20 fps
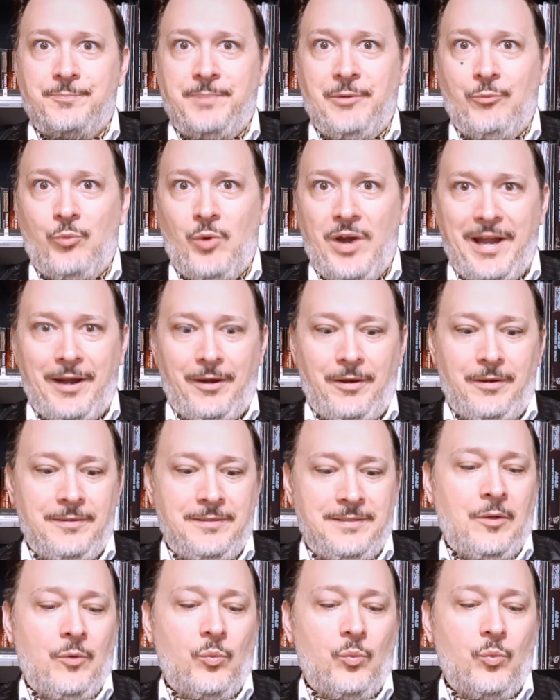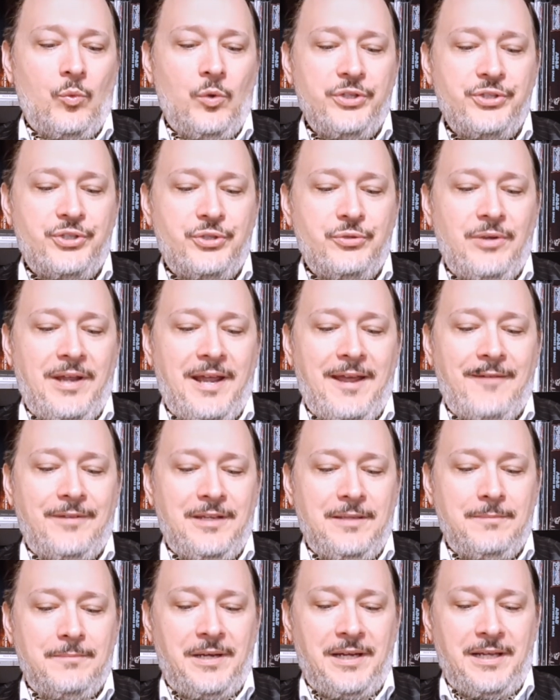beware. Once you have in
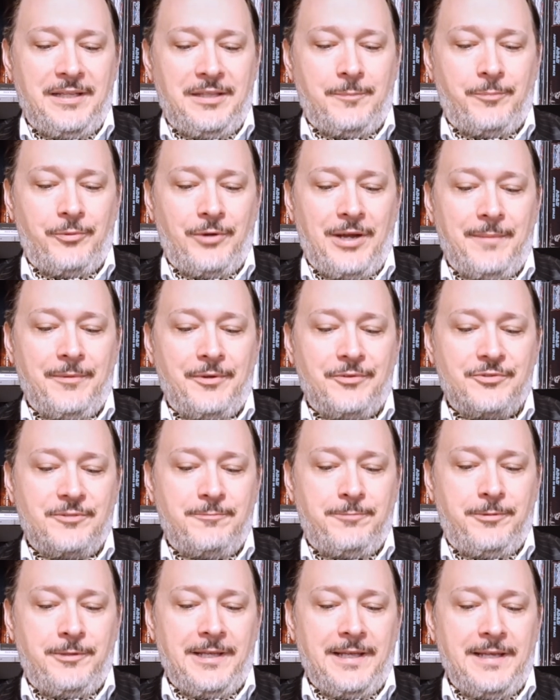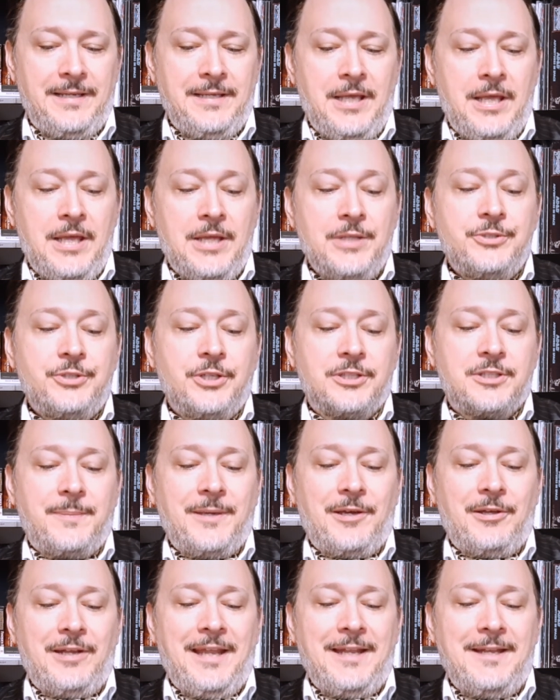mind the parameters of play, just
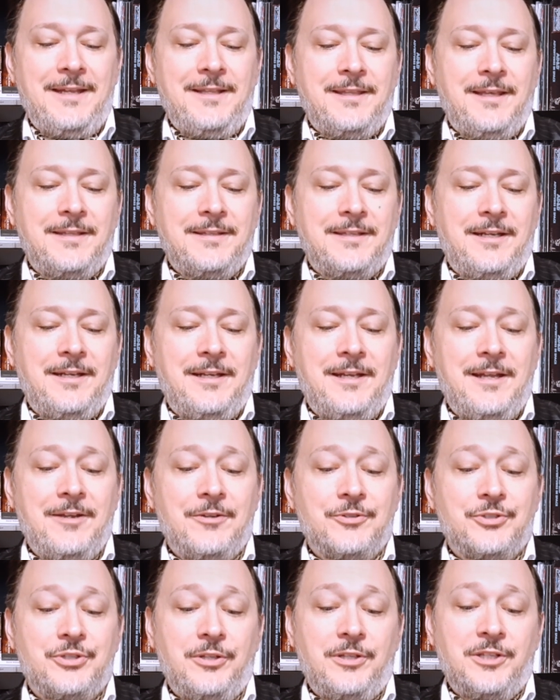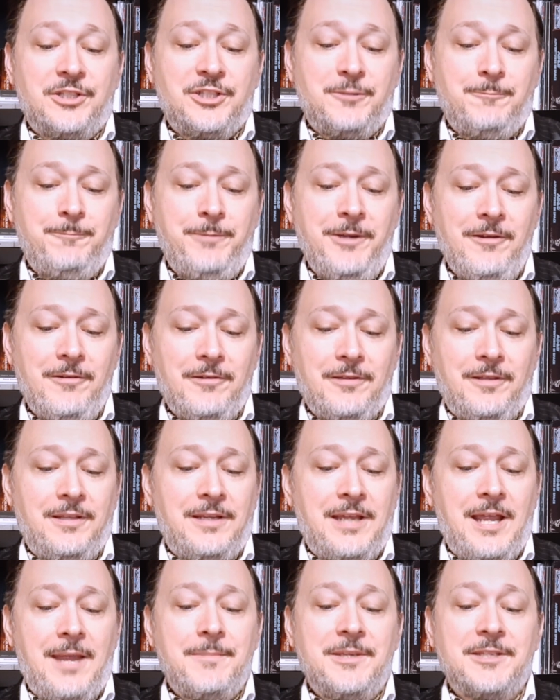about anything that adheres to the spirit of the
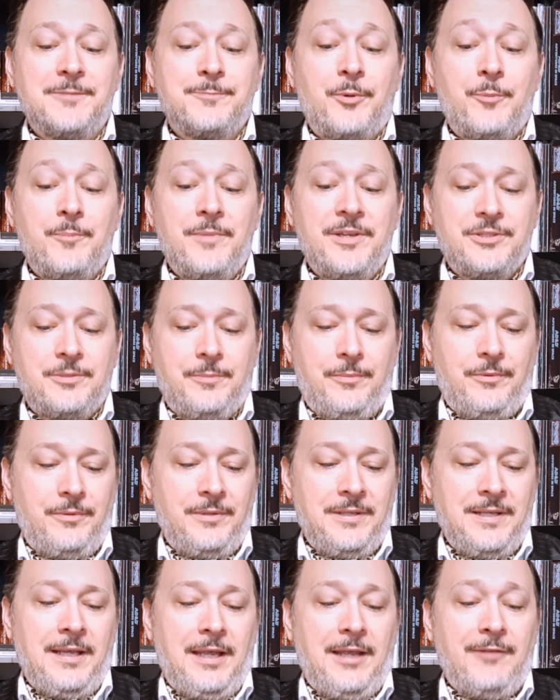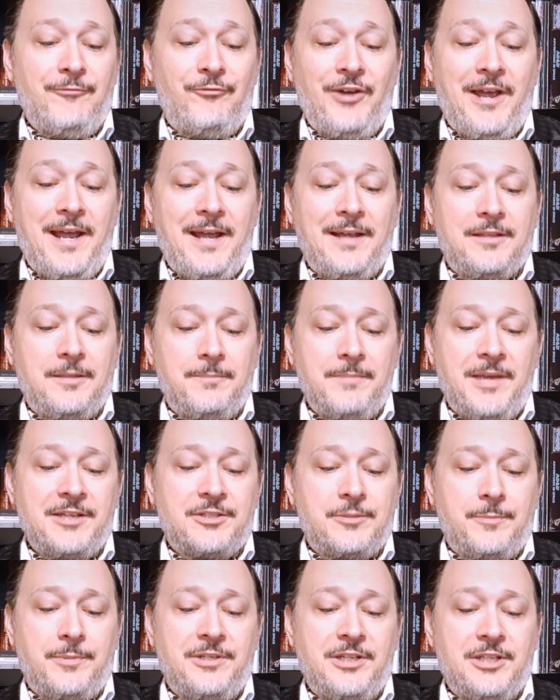game is permissible. In fact, the master
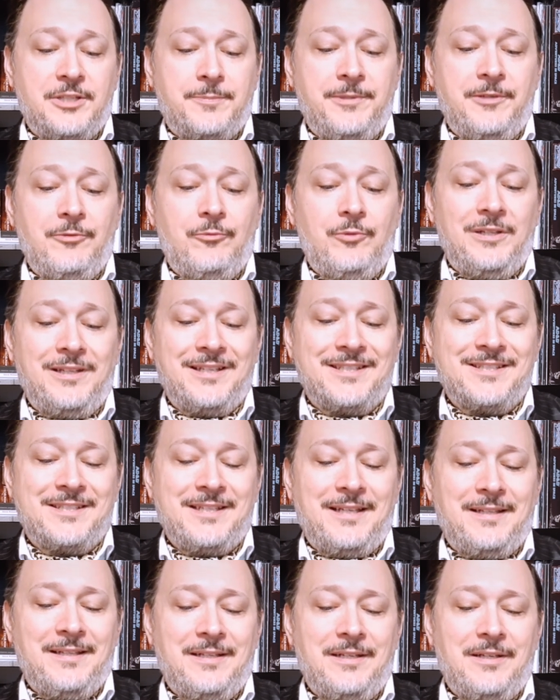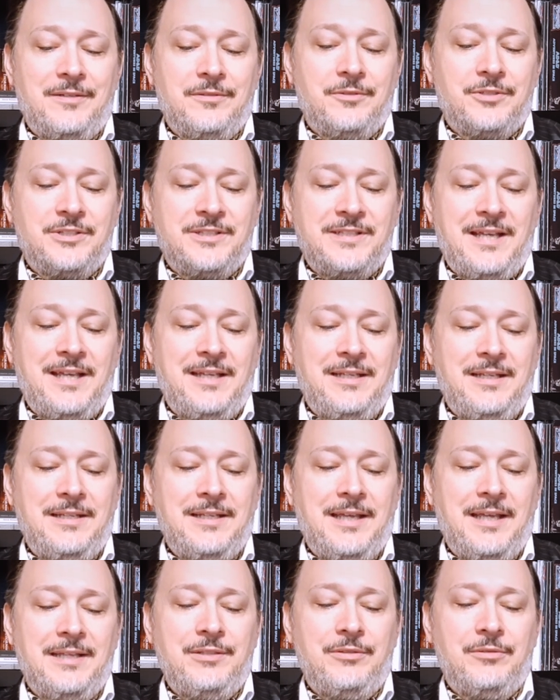participant will excel in understanding and
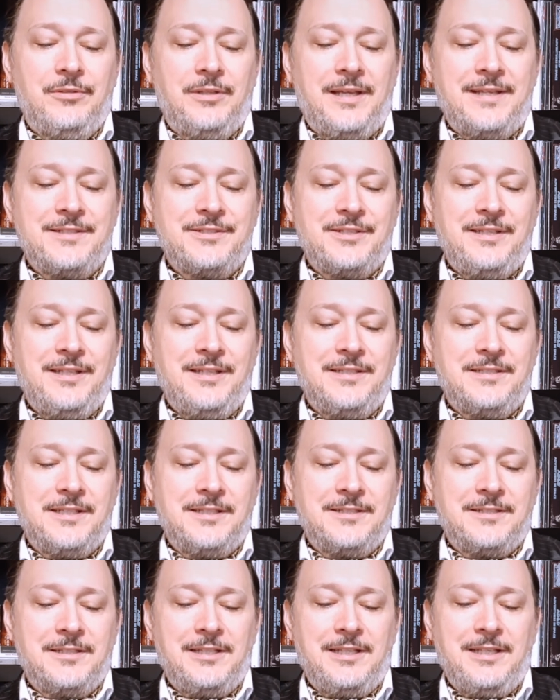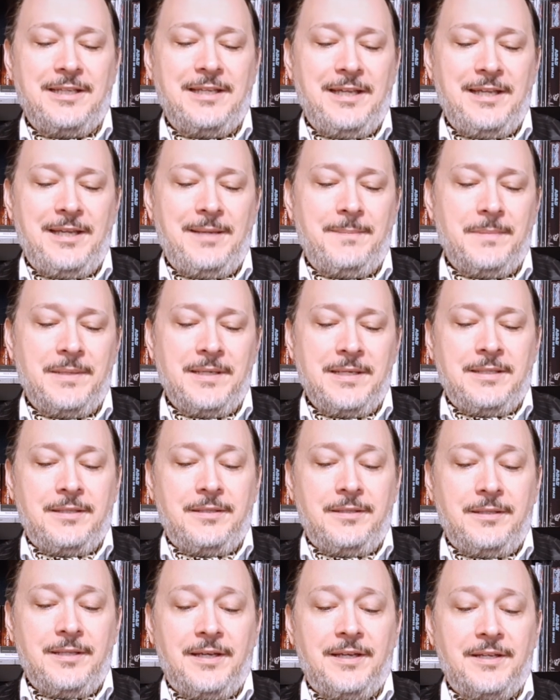utilizing the intent of the game.
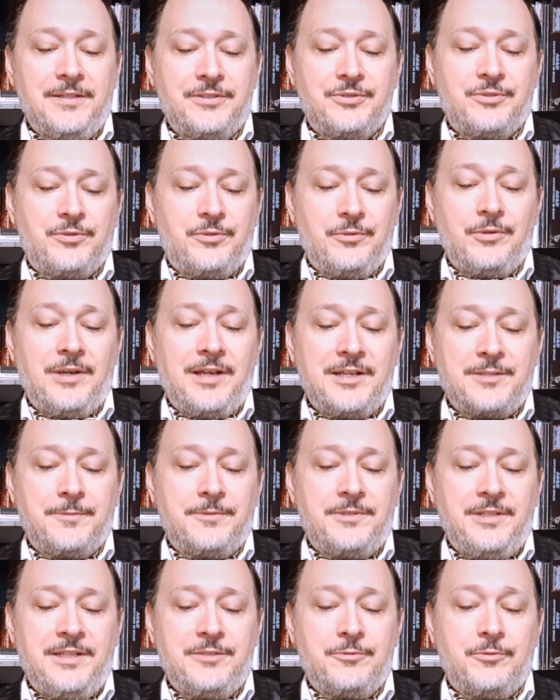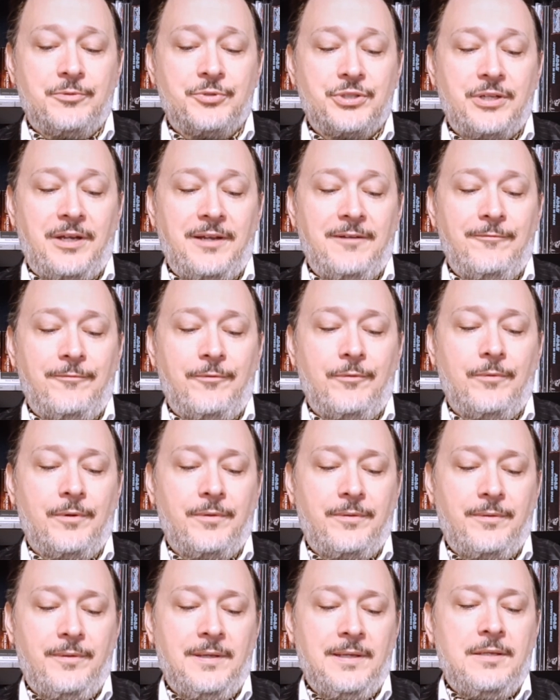Thus, true expertise will shine forth.
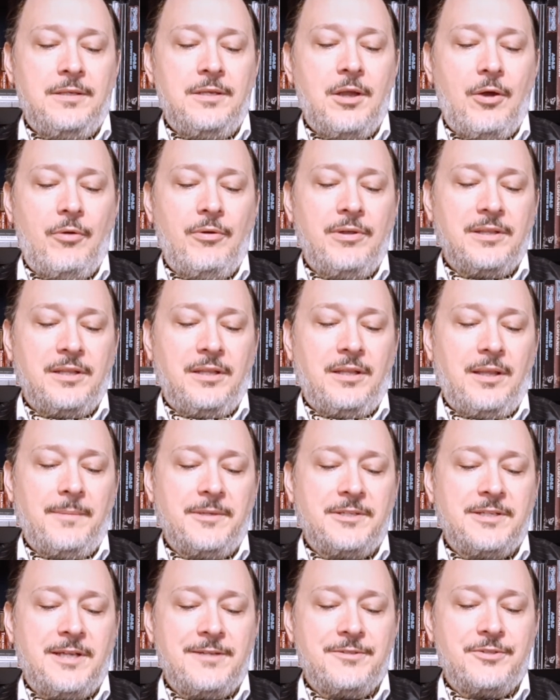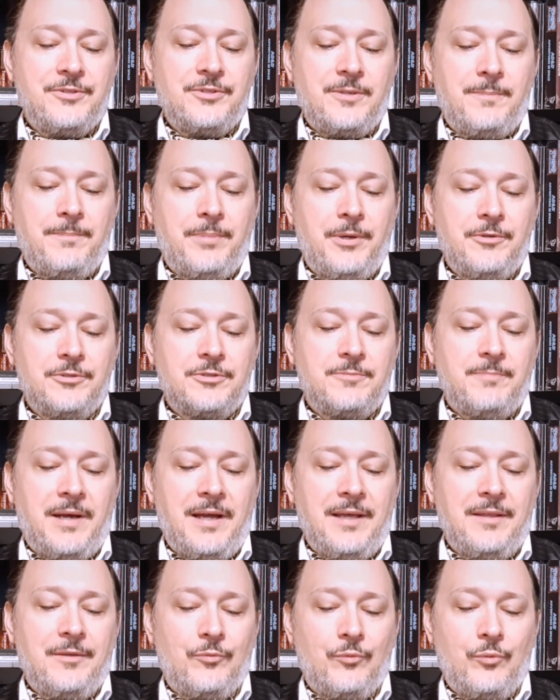Knowing the limitations imposed by the
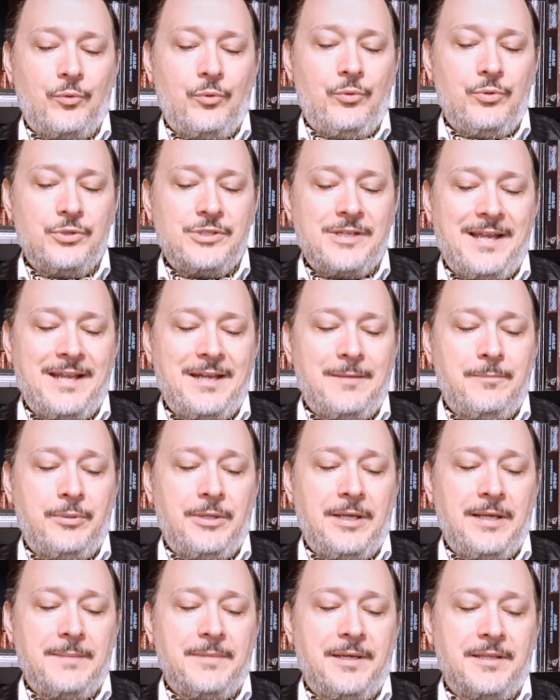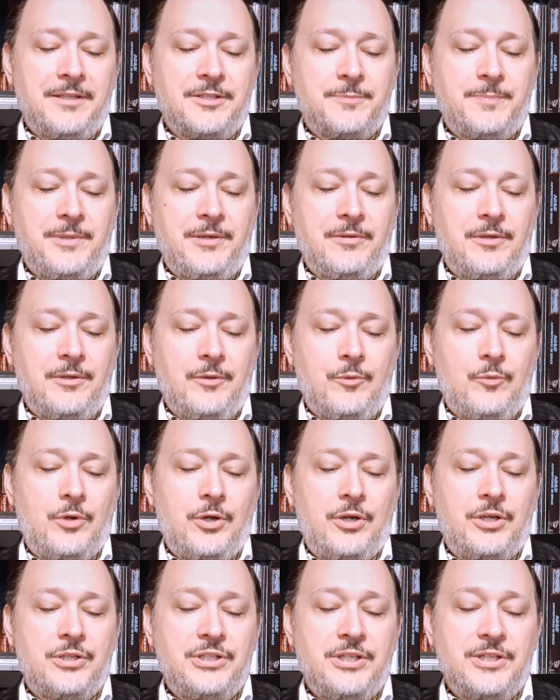rules and implied by the spirit of the
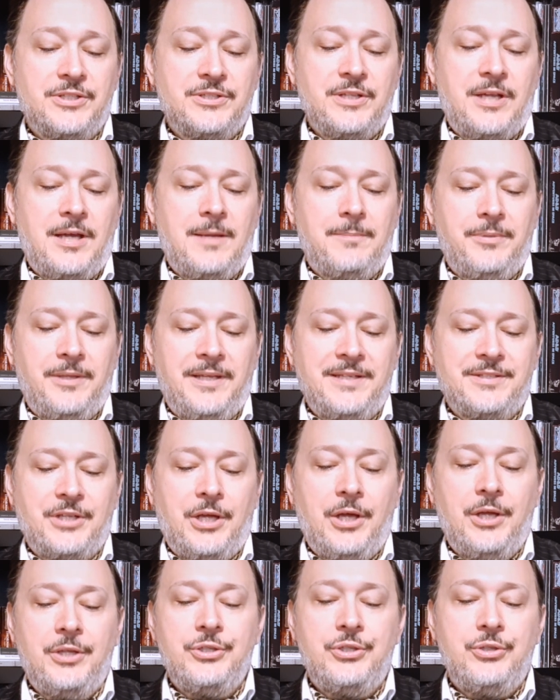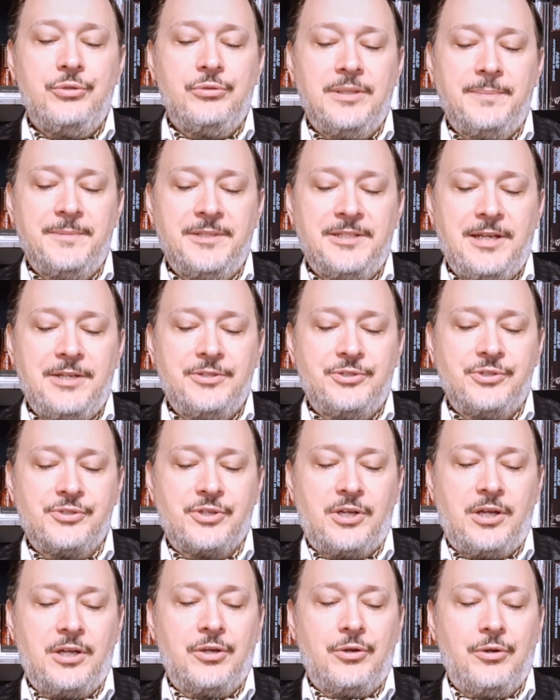work does not place undue limitations
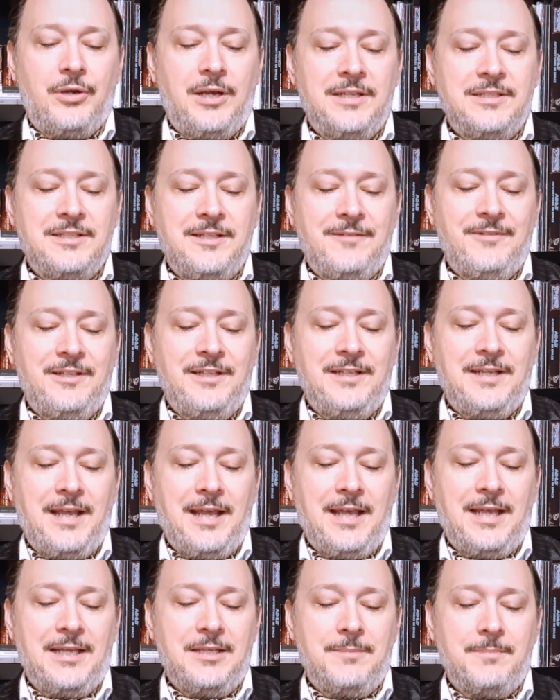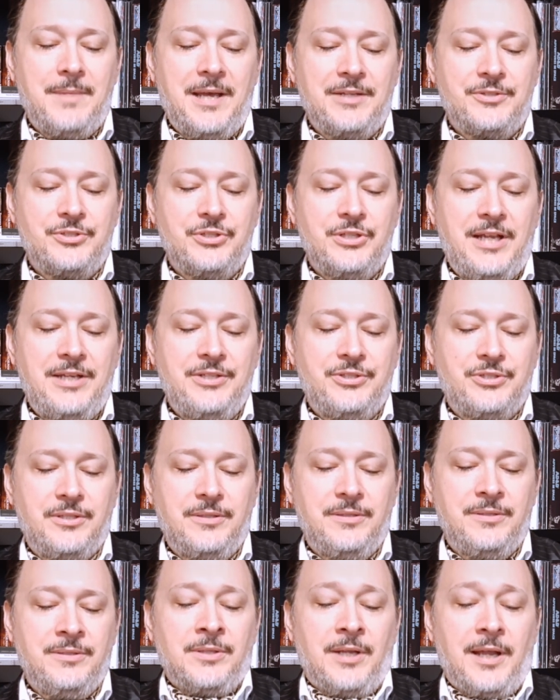on creativity and imagination.
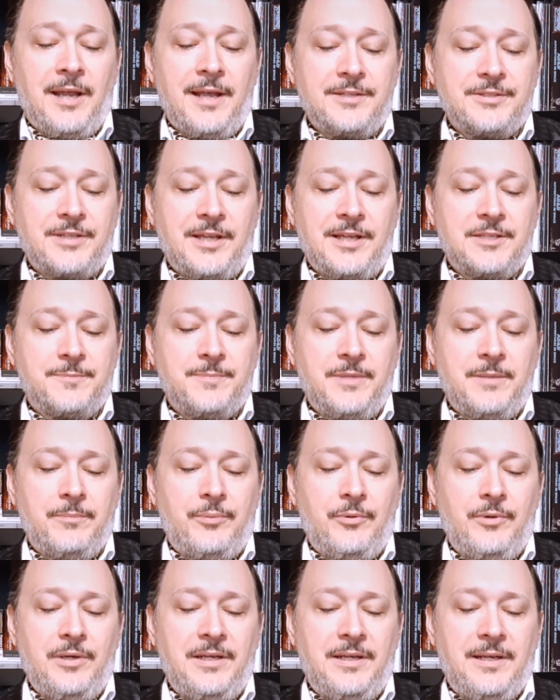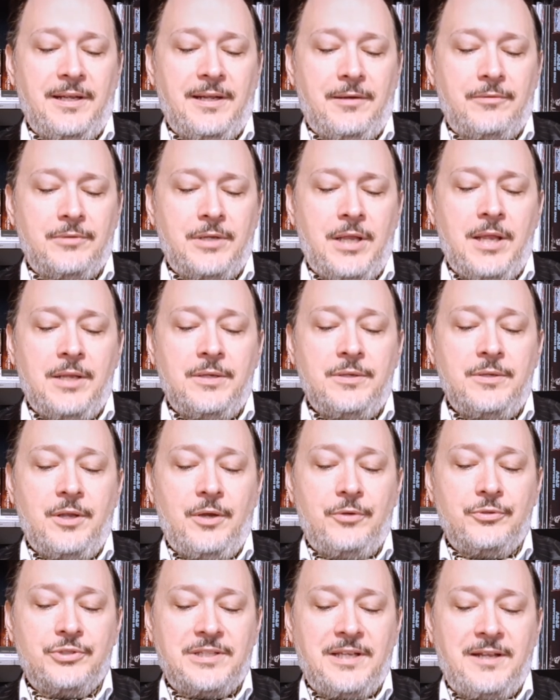As has been pointed out, no
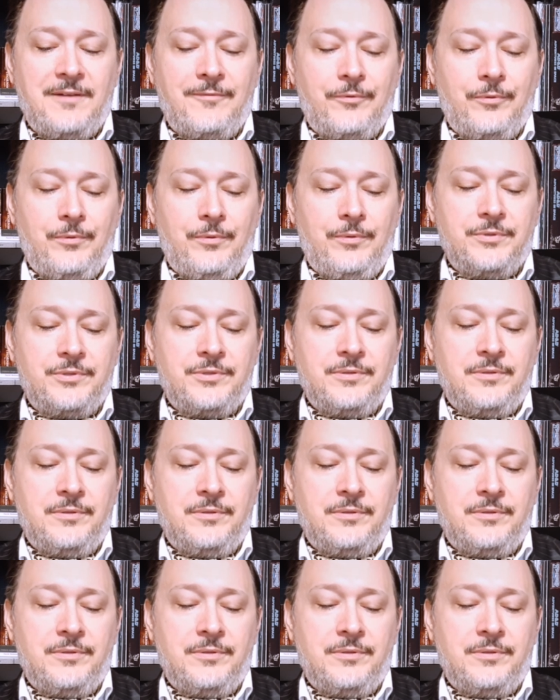set of rules,